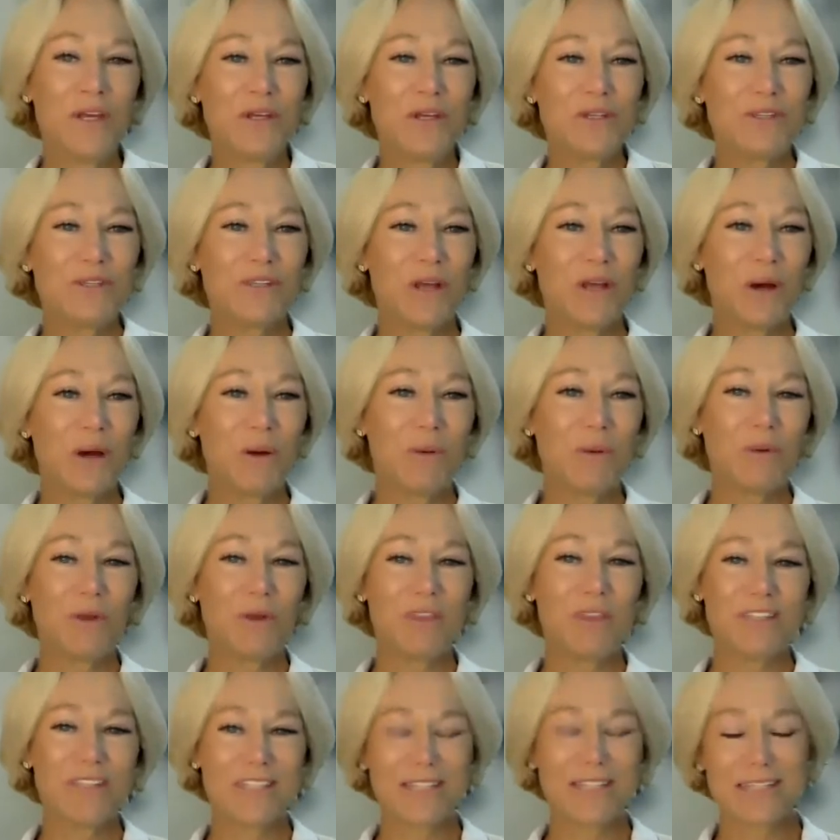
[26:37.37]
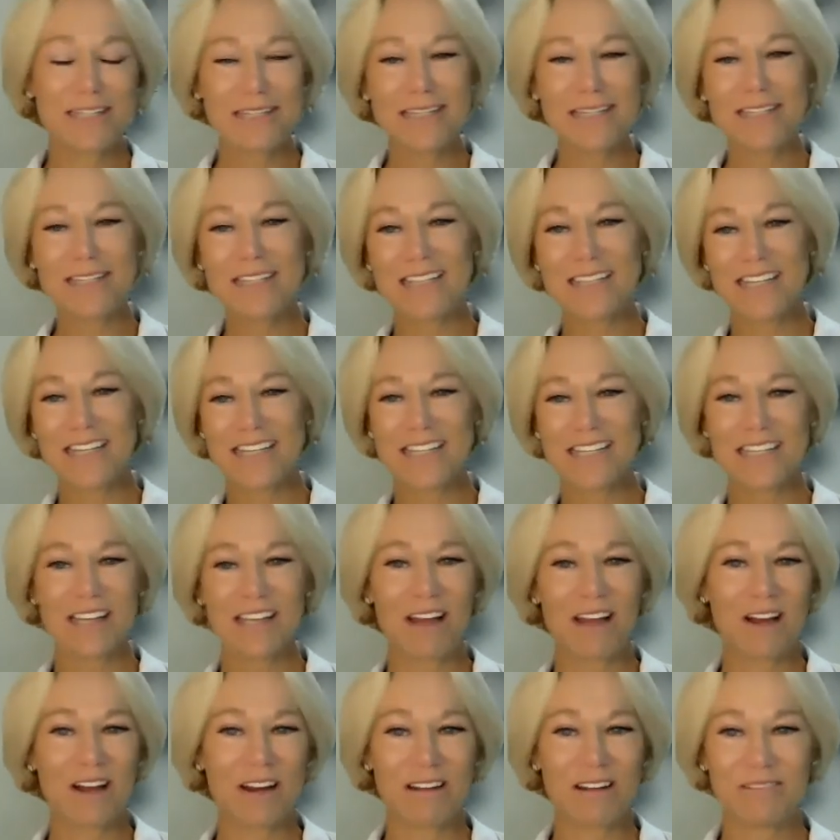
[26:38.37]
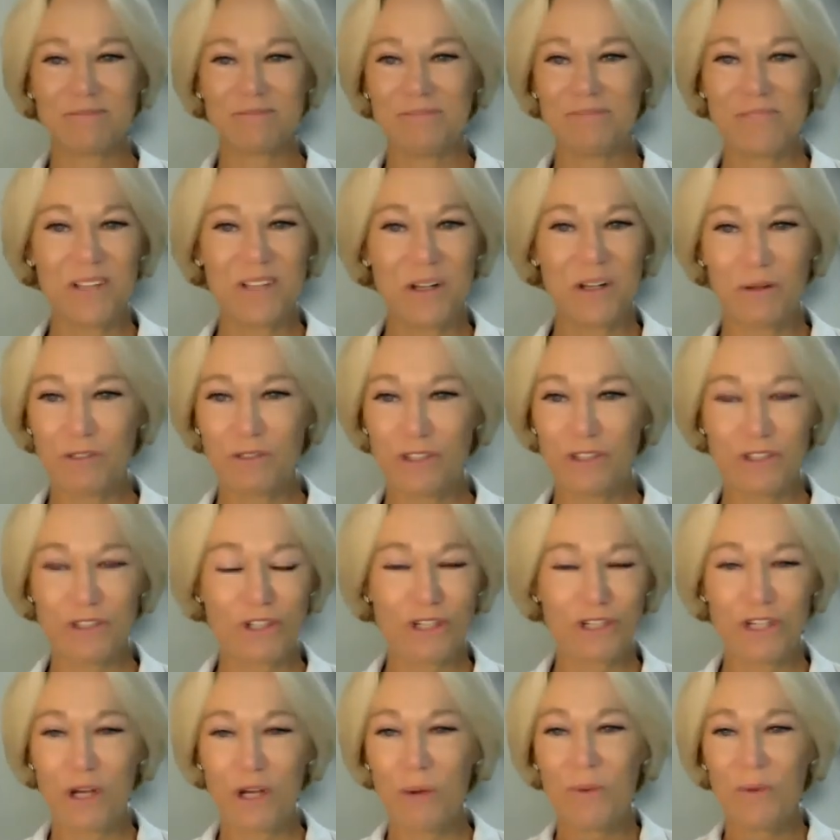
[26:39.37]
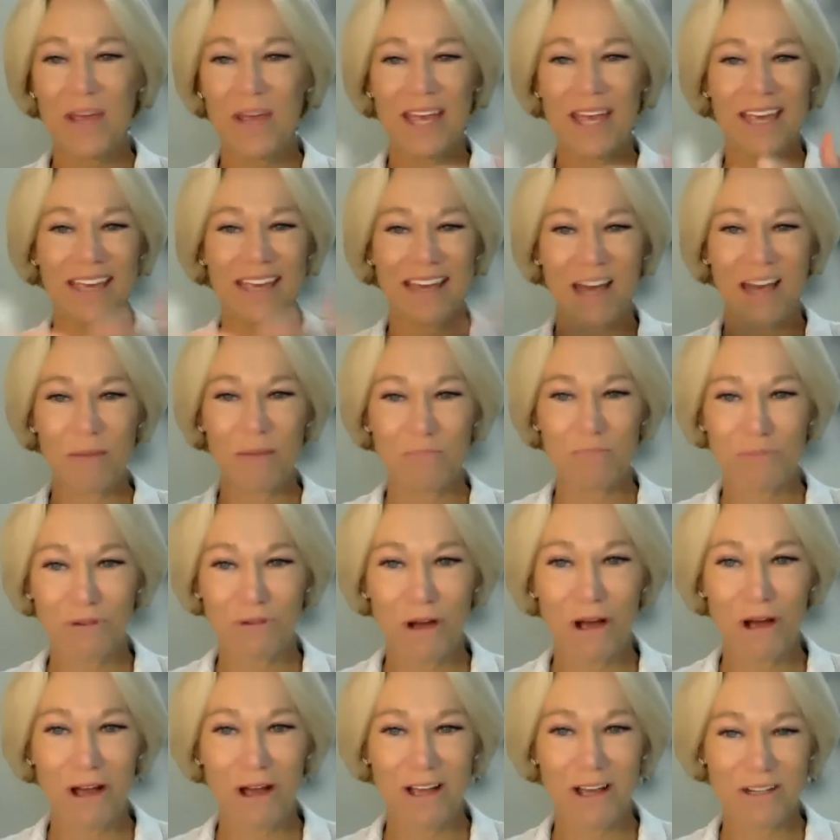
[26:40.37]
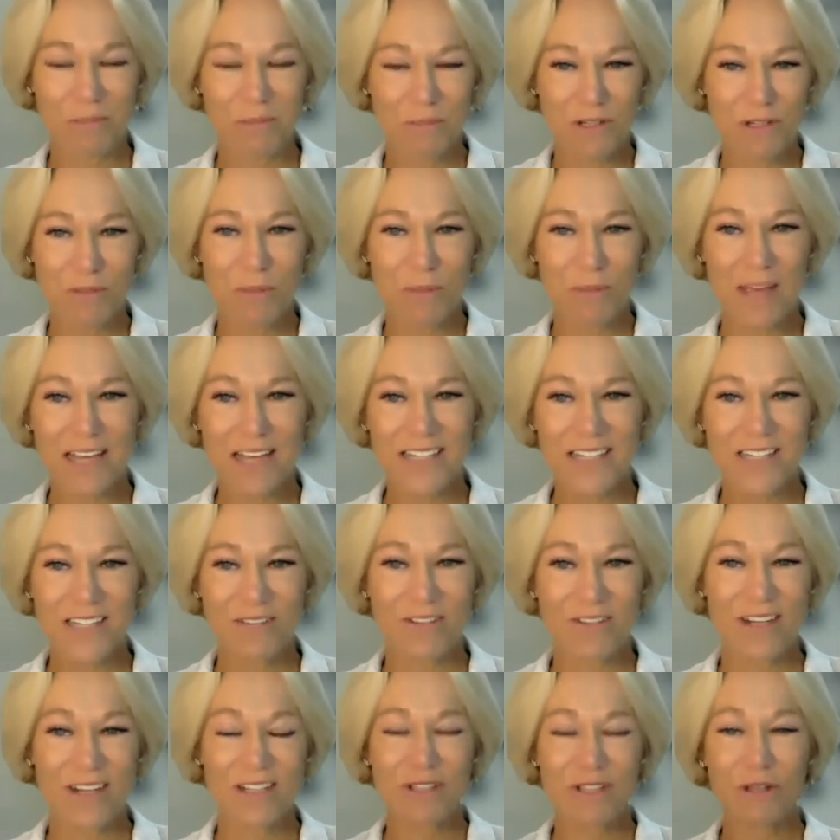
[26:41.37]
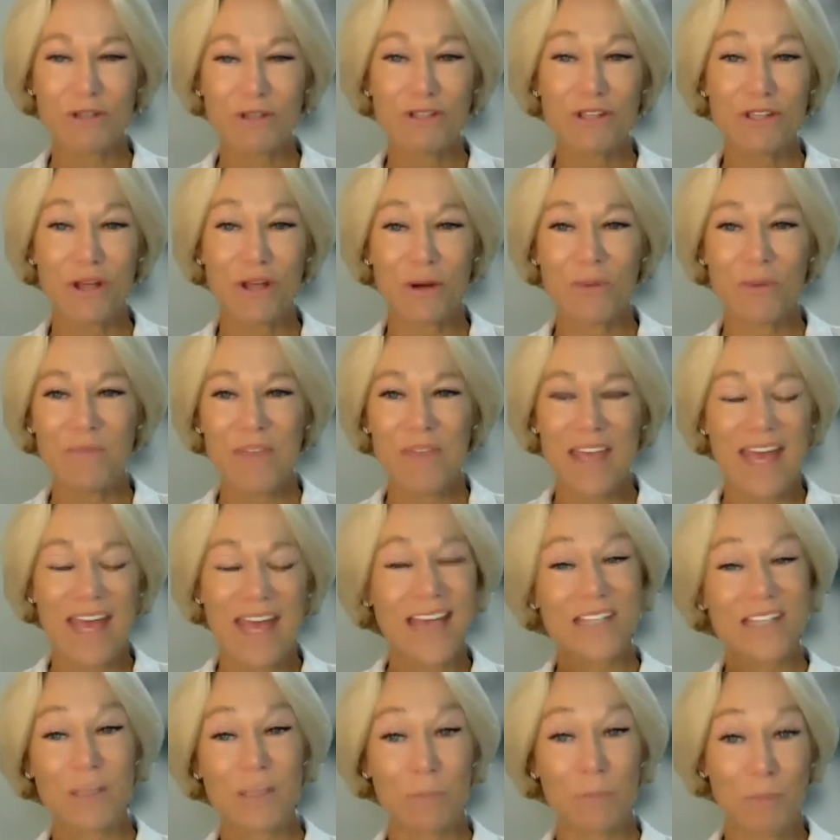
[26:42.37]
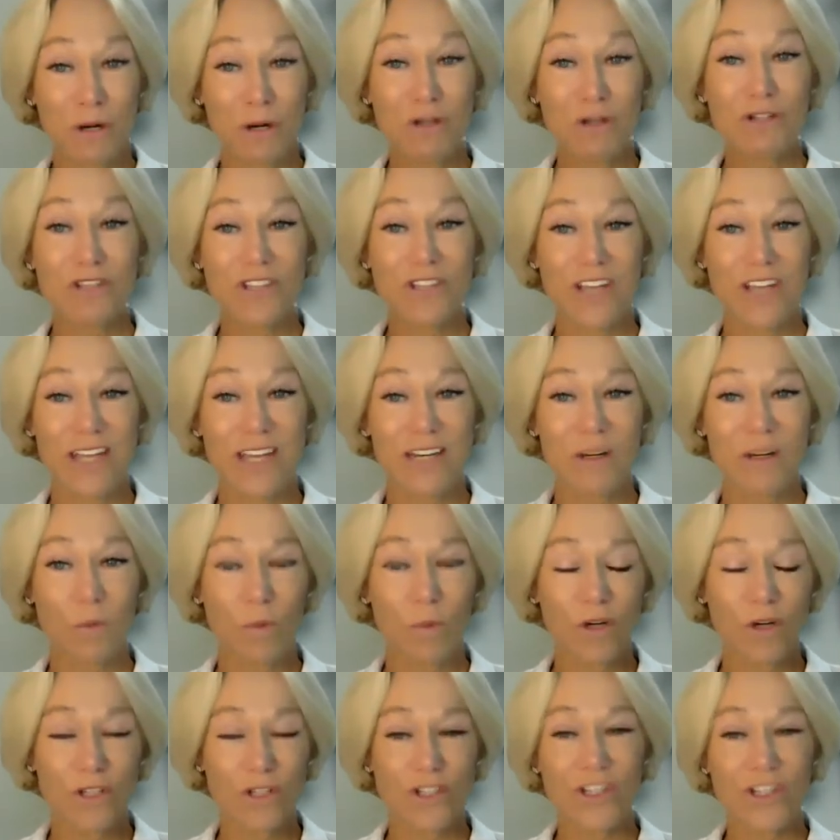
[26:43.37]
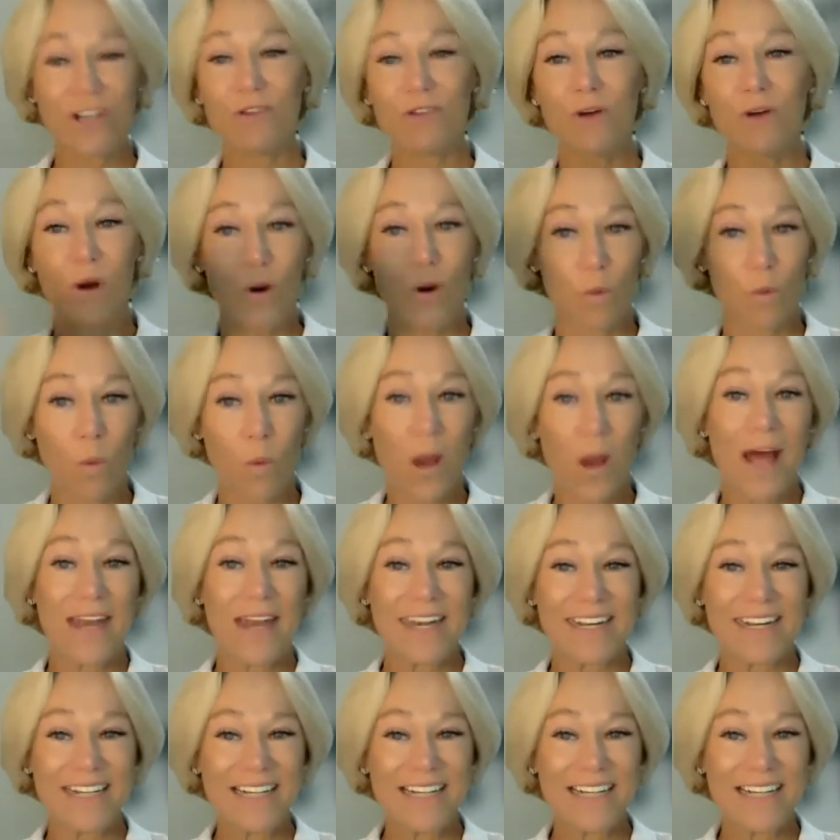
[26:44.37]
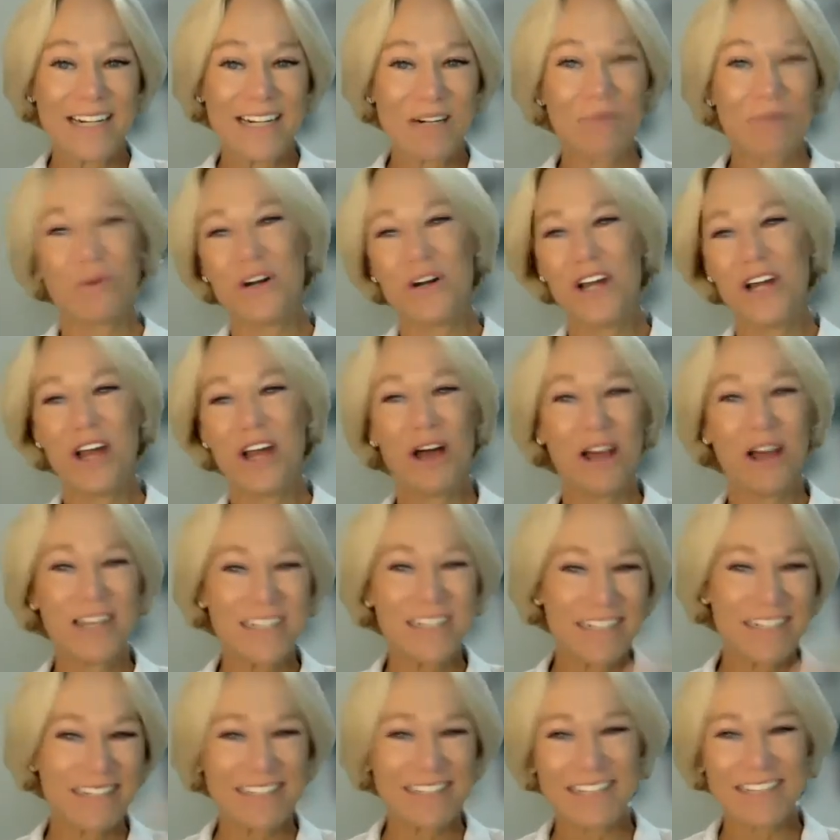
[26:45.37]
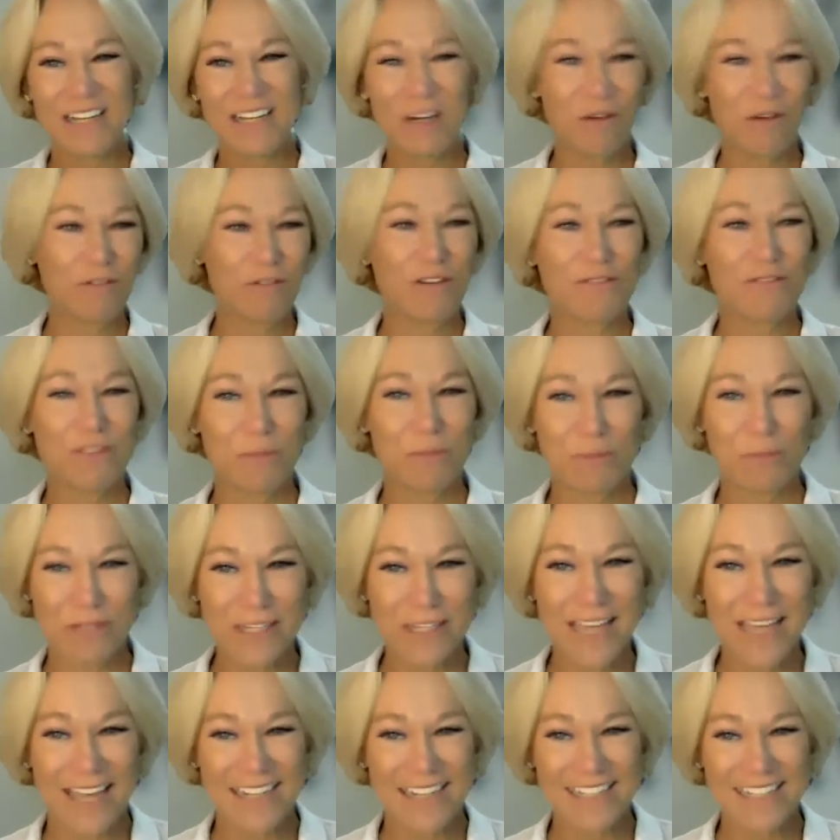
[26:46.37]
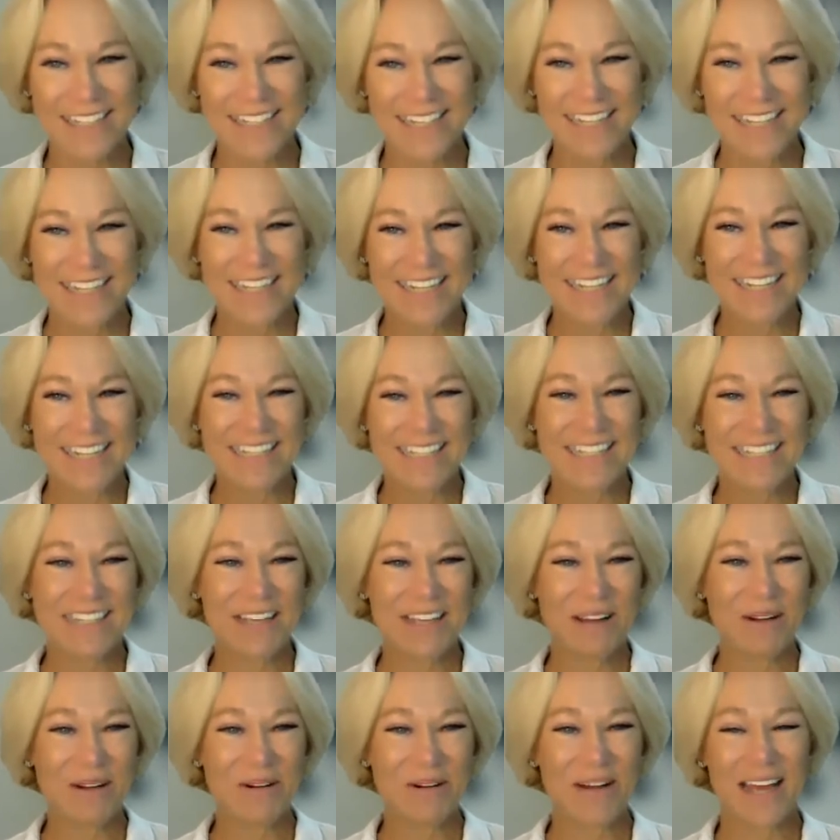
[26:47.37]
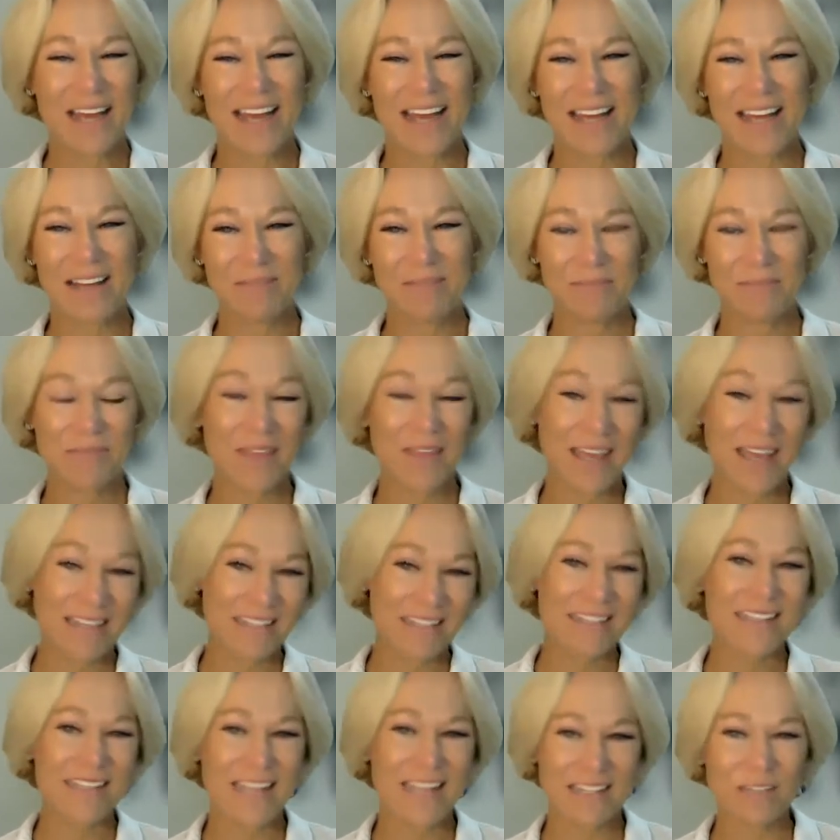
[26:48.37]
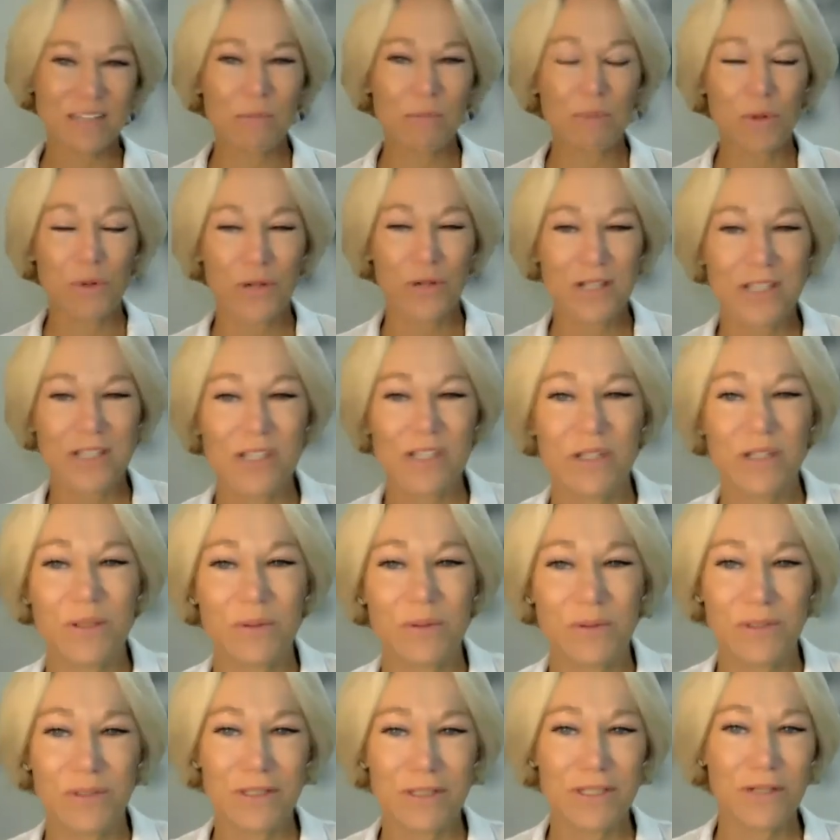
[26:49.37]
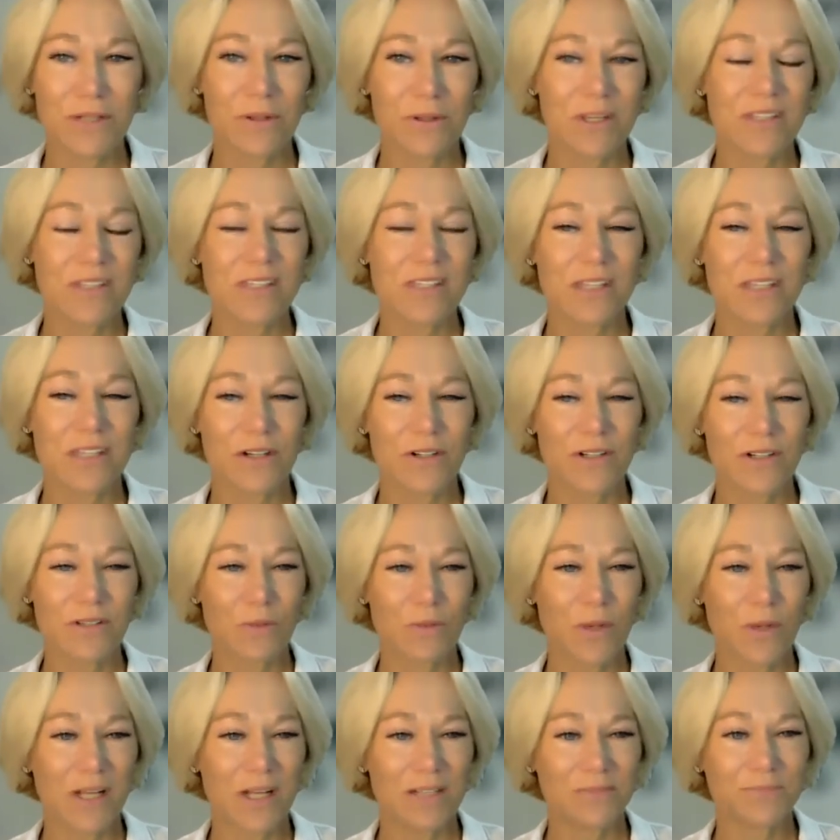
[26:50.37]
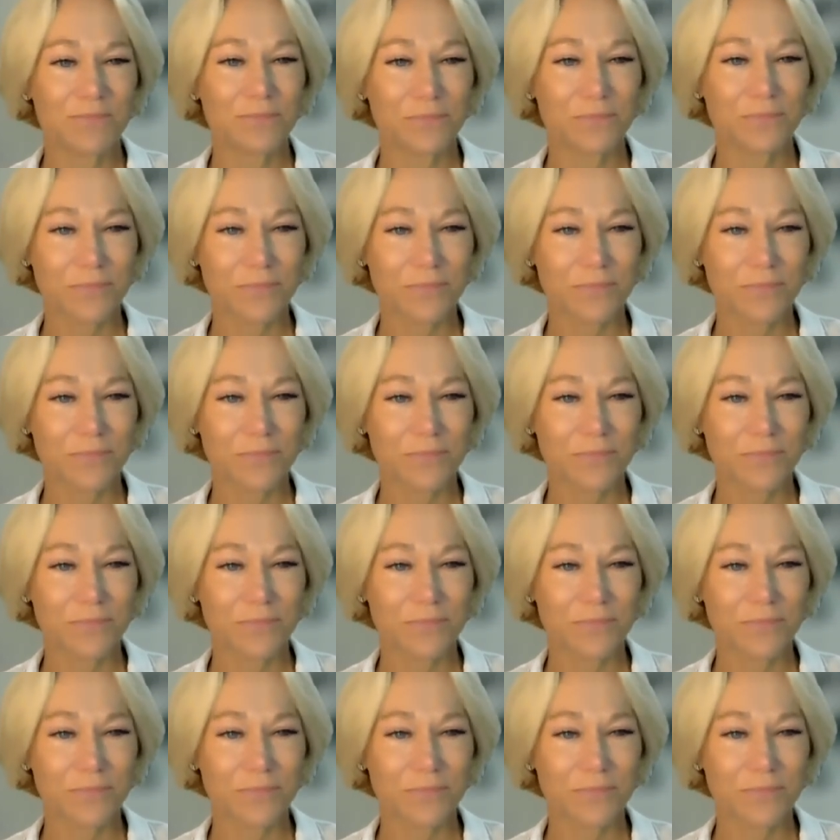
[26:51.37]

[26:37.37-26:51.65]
So the statistics are, just showing a broad perspective. And it's also, as a person, we're 0 or 1. We're not, 50%. So that's important to consider as well.